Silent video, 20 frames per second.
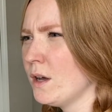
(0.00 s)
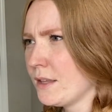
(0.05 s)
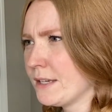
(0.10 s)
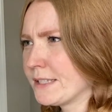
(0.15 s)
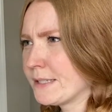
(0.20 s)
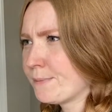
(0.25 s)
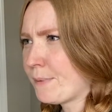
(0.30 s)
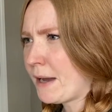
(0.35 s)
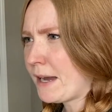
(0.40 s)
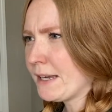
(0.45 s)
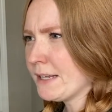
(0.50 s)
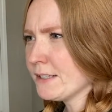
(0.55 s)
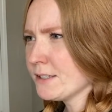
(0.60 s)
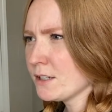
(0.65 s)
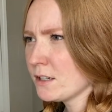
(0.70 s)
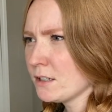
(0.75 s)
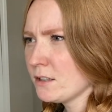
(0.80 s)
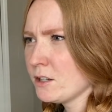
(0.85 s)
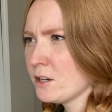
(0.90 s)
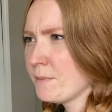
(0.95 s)
the spines are
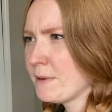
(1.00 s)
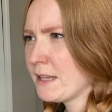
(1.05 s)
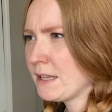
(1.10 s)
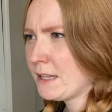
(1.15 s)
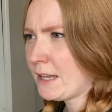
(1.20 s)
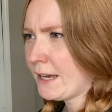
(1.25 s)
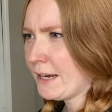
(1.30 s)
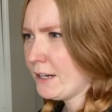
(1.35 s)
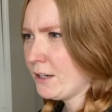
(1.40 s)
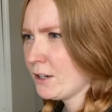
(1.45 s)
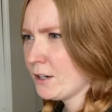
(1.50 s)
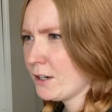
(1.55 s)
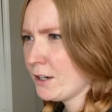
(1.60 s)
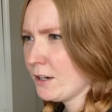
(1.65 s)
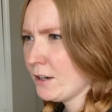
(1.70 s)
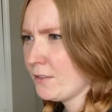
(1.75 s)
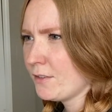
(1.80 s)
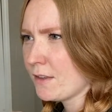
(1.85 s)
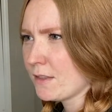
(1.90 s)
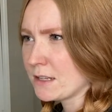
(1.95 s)
a little bit lighter
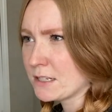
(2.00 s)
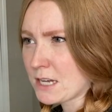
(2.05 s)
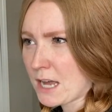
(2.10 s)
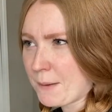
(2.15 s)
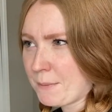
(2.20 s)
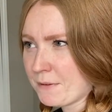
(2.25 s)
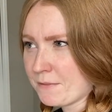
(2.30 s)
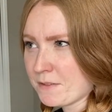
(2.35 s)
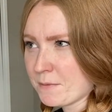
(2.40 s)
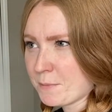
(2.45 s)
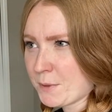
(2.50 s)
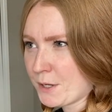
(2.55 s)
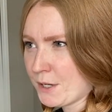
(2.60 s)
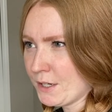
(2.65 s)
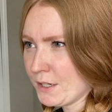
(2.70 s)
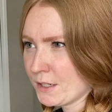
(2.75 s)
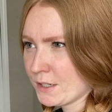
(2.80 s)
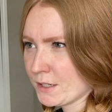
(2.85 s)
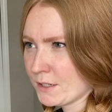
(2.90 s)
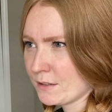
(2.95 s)
than the top of the
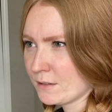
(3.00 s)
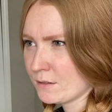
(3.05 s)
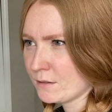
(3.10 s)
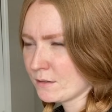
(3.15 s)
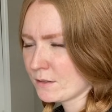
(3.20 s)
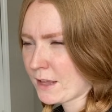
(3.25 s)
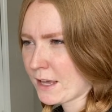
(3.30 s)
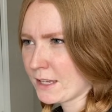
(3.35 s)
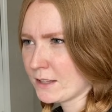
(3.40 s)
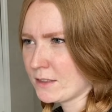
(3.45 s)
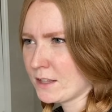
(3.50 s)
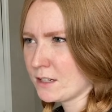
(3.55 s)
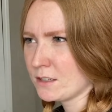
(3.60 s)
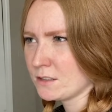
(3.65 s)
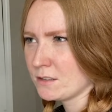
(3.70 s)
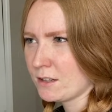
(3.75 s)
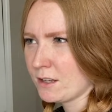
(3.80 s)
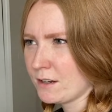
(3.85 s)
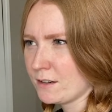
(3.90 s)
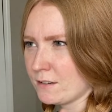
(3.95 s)
book. Like
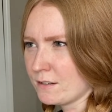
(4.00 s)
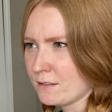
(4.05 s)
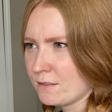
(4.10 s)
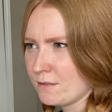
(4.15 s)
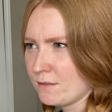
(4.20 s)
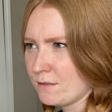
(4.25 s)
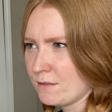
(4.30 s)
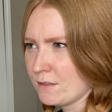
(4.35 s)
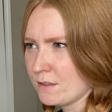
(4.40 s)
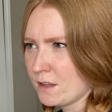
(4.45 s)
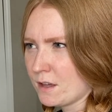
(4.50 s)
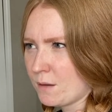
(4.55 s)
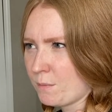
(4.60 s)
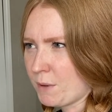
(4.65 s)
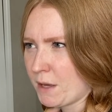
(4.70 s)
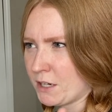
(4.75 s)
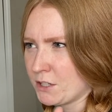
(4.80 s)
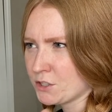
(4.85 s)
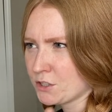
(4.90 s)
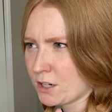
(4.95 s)
the
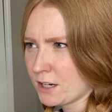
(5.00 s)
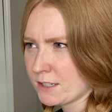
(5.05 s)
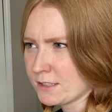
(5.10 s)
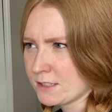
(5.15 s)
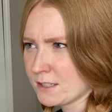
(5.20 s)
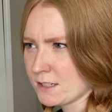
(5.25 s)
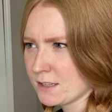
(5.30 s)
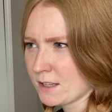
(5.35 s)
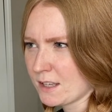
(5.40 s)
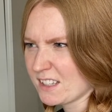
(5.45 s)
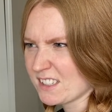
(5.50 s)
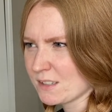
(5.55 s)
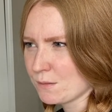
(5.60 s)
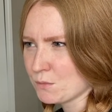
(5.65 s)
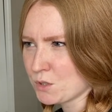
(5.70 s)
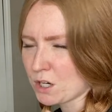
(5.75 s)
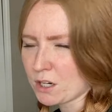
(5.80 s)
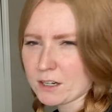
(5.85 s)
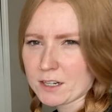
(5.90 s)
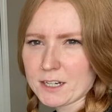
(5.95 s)
picture has done like some
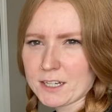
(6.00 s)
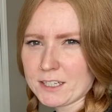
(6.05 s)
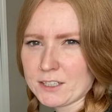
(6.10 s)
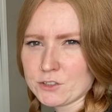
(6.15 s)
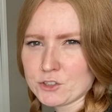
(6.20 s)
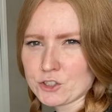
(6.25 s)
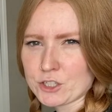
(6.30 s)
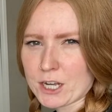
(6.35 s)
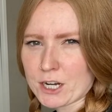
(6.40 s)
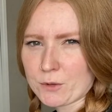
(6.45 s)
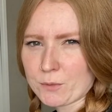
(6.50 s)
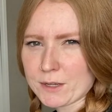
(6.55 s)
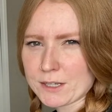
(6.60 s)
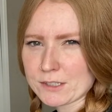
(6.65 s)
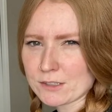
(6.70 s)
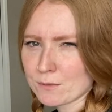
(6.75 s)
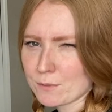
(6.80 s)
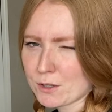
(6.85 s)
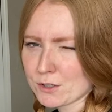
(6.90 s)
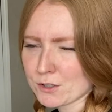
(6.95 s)
darkening and shadowing,
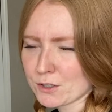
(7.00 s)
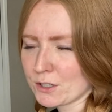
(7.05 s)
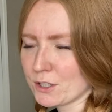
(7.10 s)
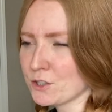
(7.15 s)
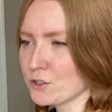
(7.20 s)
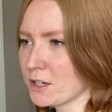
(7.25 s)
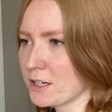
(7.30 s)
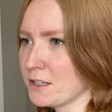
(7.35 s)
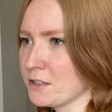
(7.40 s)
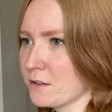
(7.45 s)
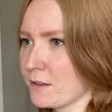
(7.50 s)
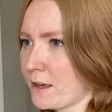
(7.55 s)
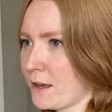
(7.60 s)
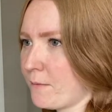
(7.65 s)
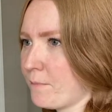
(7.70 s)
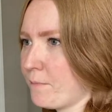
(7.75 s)
so I'm also gonna try to do that.